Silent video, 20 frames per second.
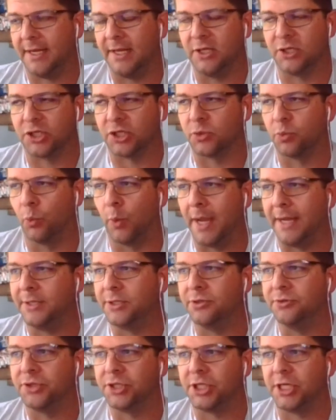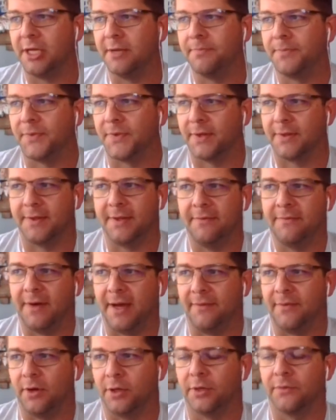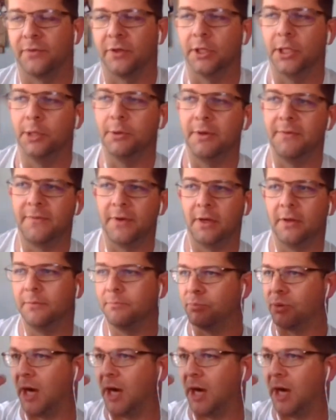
He's just way too cheap. 6,500 for Louisville,